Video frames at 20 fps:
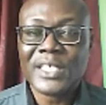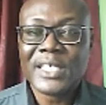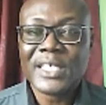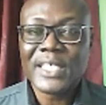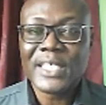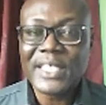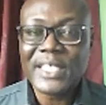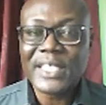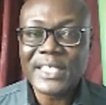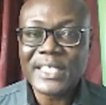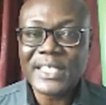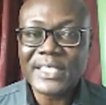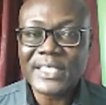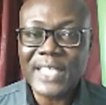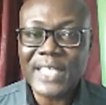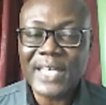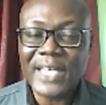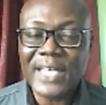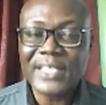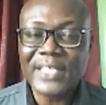a
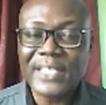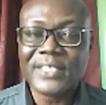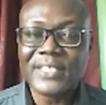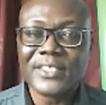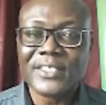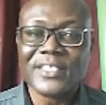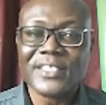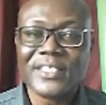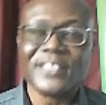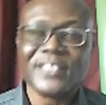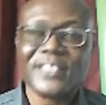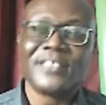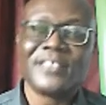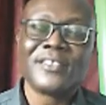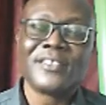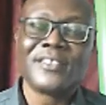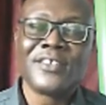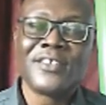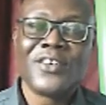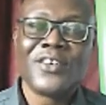direct reading
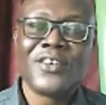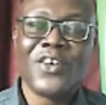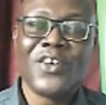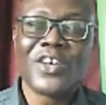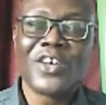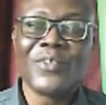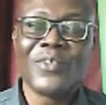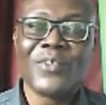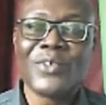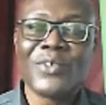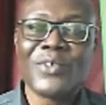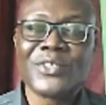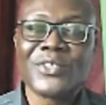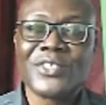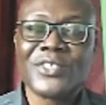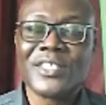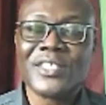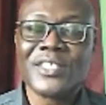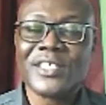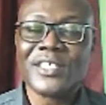or give us
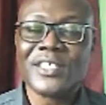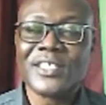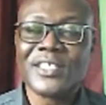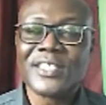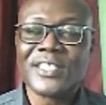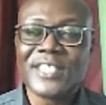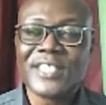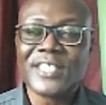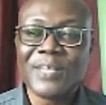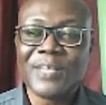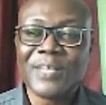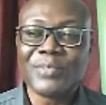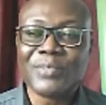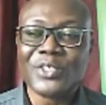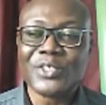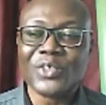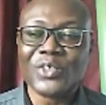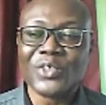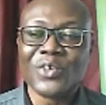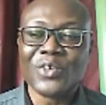the
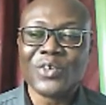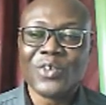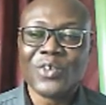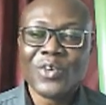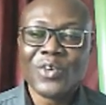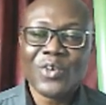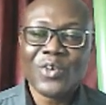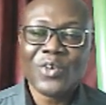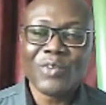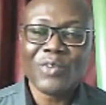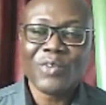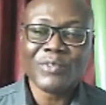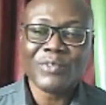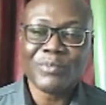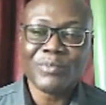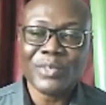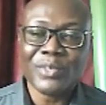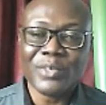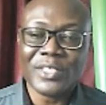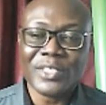temperature of the
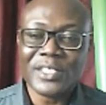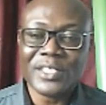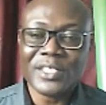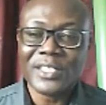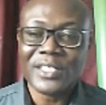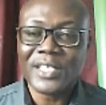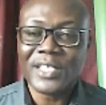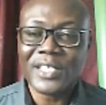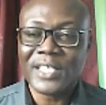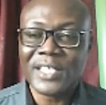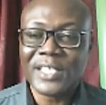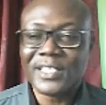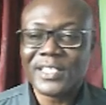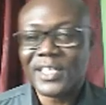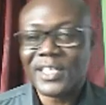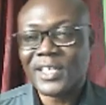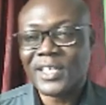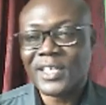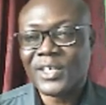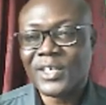body that
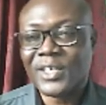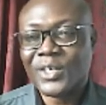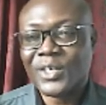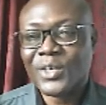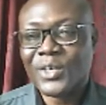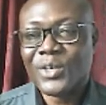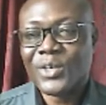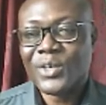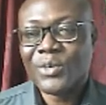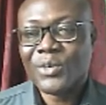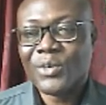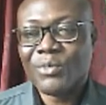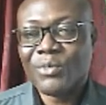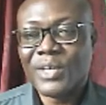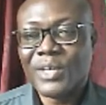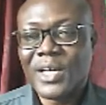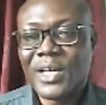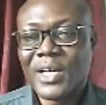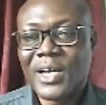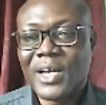
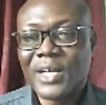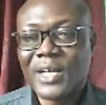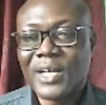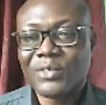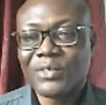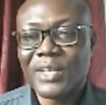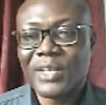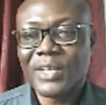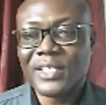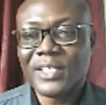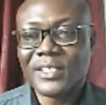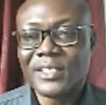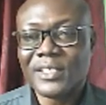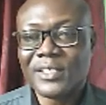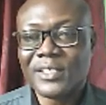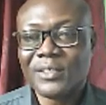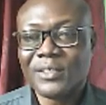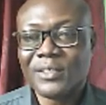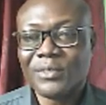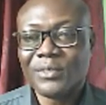we are actually
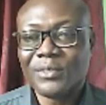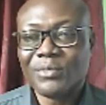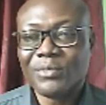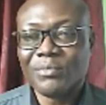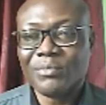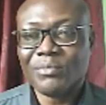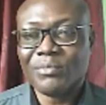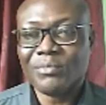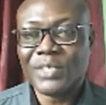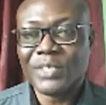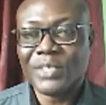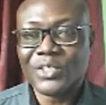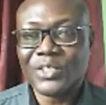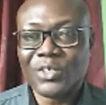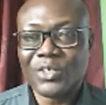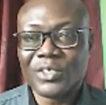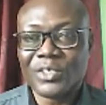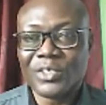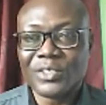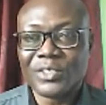
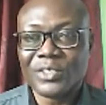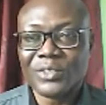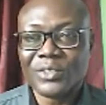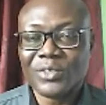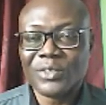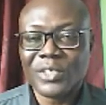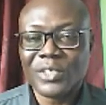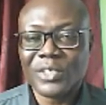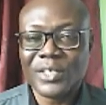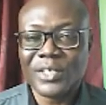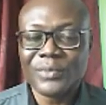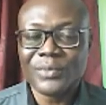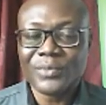measuring, okay?